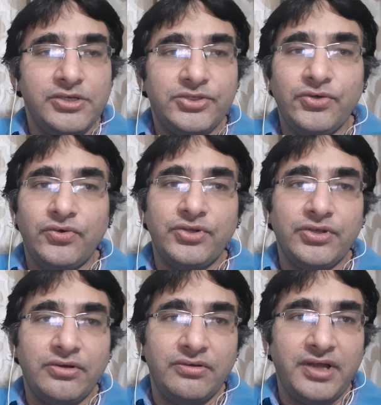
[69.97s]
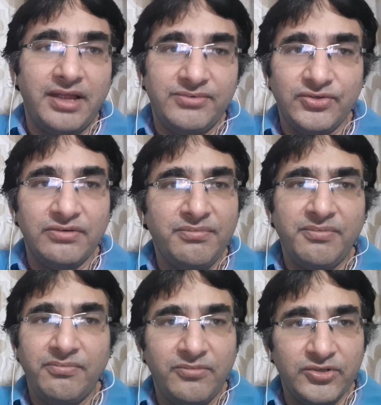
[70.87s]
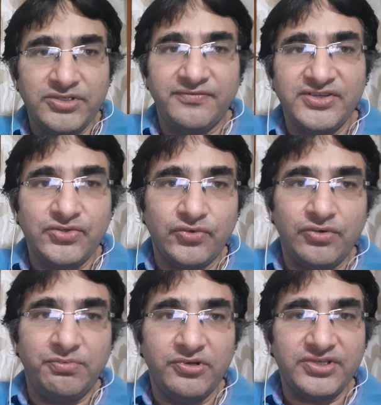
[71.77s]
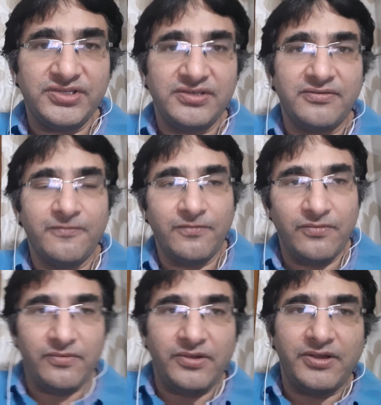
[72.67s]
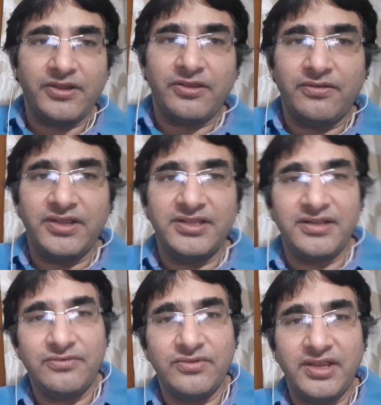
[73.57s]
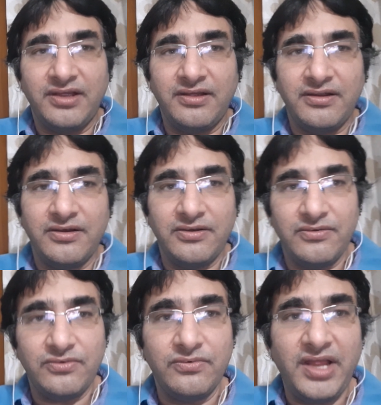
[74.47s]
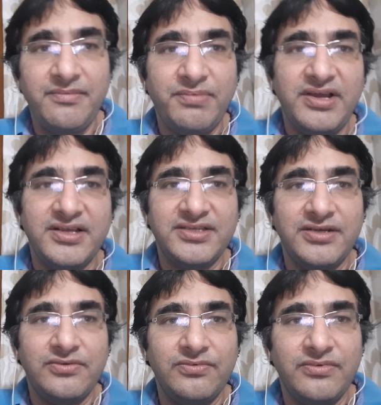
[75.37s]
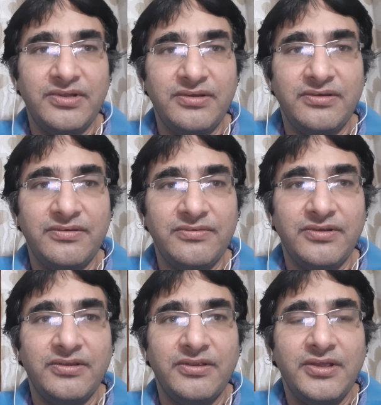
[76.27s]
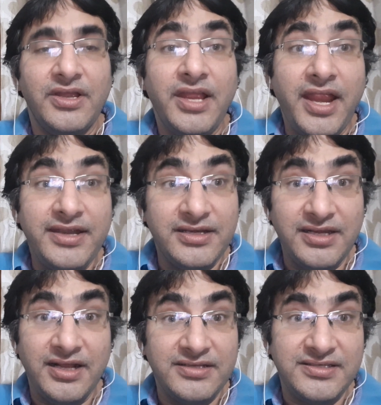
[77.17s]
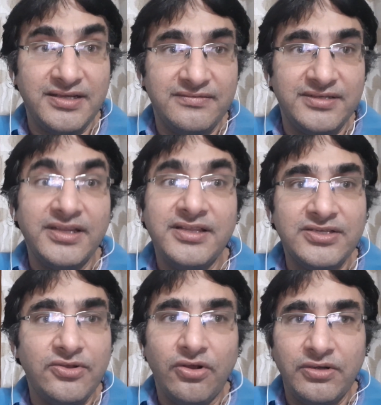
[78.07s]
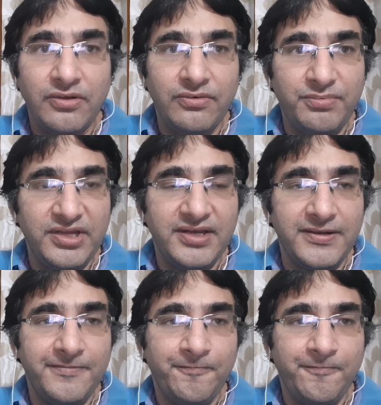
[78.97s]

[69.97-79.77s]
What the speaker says: So, you know, I'm sure most of us took to books, you know, in the to time pass and to entertain ourselves in this lockdown period.